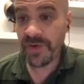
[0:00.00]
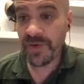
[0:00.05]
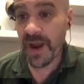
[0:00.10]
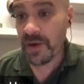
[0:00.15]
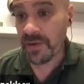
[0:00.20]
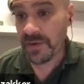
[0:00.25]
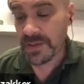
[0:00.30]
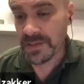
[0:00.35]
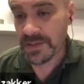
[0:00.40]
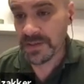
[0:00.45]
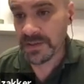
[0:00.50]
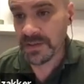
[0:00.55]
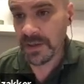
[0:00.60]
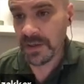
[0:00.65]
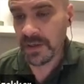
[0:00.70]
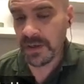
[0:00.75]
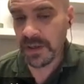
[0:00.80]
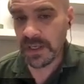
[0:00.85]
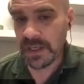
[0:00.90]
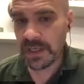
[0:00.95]
virus
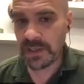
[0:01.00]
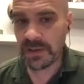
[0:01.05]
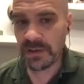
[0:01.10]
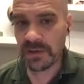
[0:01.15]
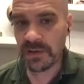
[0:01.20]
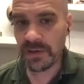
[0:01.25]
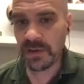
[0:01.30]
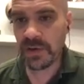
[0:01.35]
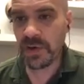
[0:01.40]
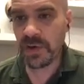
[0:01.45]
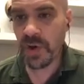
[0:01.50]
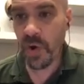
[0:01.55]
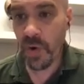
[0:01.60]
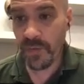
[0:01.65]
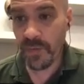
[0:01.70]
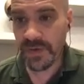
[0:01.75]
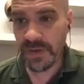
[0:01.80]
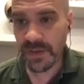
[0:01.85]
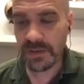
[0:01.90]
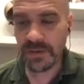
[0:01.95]
in
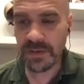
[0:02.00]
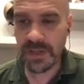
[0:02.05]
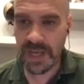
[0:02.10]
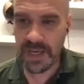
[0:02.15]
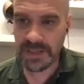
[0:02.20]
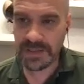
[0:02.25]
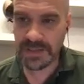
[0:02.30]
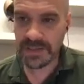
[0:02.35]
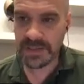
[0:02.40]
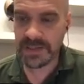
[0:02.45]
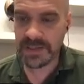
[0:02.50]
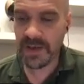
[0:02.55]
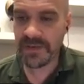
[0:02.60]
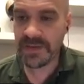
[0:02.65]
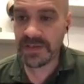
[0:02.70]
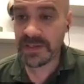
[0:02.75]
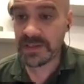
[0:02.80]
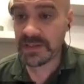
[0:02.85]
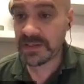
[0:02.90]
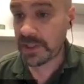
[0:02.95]
COVID cases. Now,
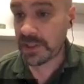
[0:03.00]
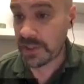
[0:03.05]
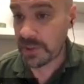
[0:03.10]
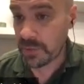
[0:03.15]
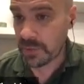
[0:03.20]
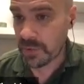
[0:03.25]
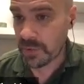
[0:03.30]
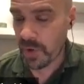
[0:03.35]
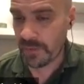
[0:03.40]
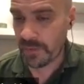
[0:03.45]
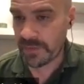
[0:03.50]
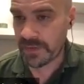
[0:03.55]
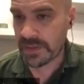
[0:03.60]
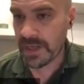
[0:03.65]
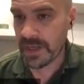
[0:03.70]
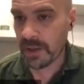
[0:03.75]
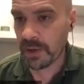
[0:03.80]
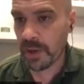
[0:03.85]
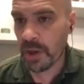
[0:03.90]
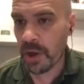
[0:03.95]
this is acute COVID,
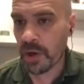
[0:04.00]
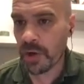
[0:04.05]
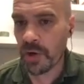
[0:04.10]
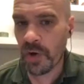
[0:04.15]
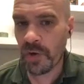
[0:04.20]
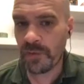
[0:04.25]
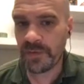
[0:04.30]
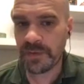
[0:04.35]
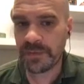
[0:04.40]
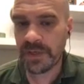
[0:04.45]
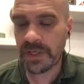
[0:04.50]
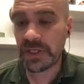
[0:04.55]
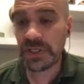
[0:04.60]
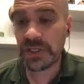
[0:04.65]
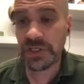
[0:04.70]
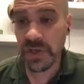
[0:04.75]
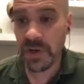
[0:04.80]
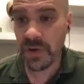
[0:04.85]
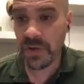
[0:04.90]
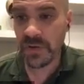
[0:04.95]
not long COVID, but it
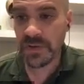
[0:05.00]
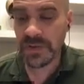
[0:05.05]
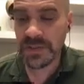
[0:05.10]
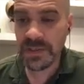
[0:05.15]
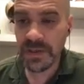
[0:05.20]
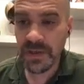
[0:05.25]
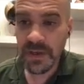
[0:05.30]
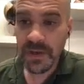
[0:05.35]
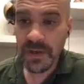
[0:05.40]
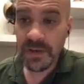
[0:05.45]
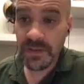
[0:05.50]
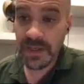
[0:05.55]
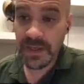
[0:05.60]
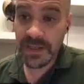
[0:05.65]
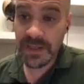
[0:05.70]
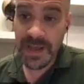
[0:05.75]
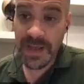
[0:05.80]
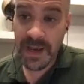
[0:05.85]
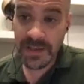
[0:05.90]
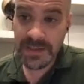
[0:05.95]
shows that,
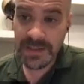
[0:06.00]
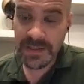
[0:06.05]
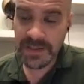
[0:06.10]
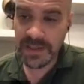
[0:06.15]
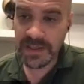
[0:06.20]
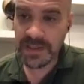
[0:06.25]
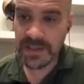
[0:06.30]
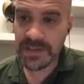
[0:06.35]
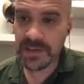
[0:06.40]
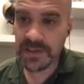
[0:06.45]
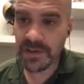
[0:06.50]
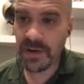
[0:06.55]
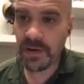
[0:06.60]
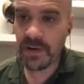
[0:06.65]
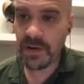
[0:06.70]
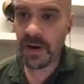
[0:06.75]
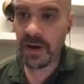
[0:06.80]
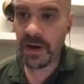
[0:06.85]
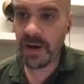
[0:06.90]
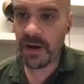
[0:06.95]
yes, these
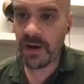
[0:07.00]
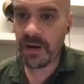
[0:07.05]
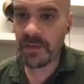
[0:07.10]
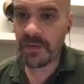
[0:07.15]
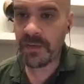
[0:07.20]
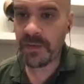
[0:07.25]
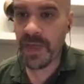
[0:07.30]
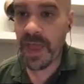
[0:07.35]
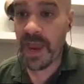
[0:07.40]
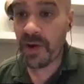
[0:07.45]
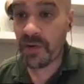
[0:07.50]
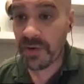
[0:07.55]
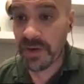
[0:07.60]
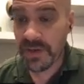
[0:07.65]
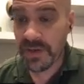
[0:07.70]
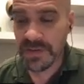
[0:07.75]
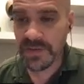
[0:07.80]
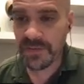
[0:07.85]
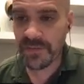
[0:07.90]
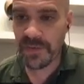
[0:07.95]

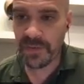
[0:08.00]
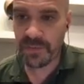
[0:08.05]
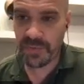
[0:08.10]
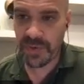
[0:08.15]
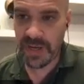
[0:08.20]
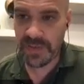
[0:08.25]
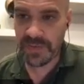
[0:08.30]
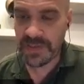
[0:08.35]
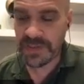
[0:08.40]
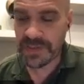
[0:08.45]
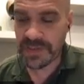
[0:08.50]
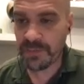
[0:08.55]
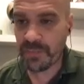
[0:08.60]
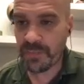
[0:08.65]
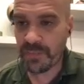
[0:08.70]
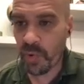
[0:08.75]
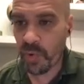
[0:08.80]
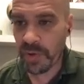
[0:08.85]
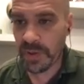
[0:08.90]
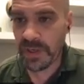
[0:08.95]
areas of the brain, these
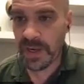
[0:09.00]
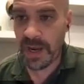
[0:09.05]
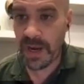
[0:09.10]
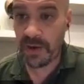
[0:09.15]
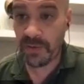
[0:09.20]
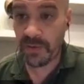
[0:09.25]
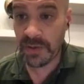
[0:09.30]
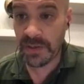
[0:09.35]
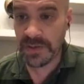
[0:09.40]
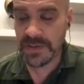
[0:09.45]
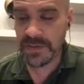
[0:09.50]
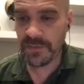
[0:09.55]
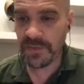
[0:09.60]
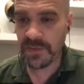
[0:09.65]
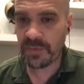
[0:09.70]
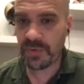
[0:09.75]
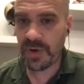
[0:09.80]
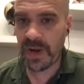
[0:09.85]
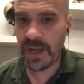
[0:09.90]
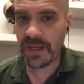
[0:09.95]
important areas of the
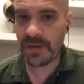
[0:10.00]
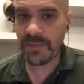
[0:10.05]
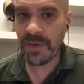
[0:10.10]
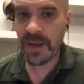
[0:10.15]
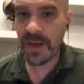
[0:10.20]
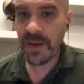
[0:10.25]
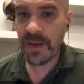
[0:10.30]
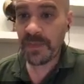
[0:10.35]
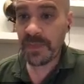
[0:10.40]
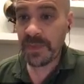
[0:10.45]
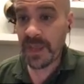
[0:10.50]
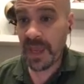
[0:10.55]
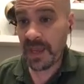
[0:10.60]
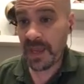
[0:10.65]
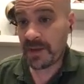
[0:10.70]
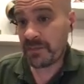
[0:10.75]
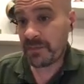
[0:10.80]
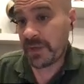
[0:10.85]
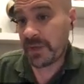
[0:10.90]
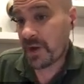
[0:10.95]
brain,
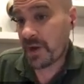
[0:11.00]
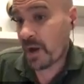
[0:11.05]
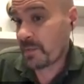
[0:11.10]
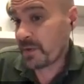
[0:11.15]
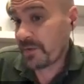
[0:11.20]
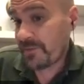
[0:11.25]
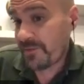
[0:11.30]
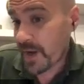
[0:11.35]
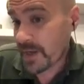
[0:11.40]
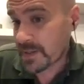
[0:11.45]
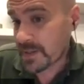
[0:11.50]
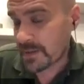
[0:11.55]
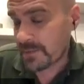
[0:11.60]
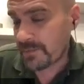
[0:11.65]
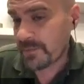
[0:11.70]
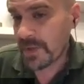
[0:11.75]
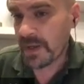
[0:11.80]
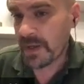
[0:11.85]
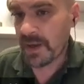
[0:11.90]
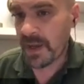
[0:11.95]
can become infected
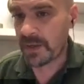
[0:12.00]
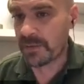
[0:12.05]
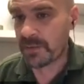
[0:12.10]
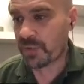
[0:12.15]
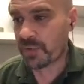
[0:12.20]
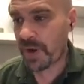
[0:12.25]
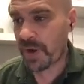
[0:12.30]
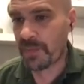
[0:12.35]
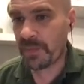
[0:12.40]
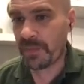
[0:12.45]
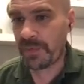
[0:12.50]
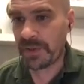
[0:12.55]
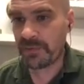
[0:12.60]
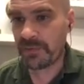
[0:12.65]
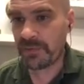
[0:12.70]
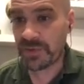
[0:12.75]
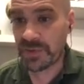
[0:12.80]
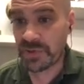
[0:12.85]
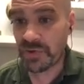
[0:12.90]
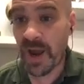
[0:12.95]
and
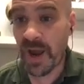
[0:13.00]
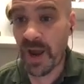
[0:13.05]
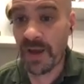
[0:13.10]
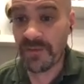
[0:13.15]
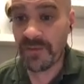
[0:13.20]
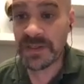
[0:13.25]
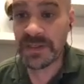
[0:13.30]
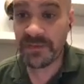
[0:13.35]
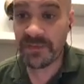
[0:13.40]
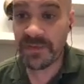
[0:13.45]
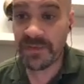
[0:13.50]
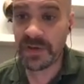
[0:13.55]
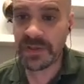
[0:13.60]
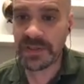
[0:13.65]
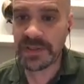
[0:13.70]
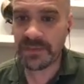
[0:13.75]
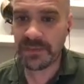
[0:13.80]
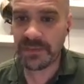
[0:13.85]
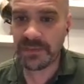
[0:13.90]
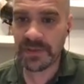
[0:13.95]
probably drive severe
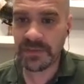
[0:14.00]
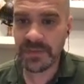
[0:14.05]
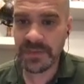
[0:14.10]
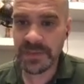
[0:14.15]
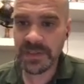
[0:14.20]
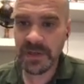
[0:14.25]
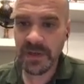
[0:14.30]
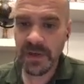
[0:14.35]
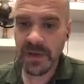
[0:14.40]
symptoms.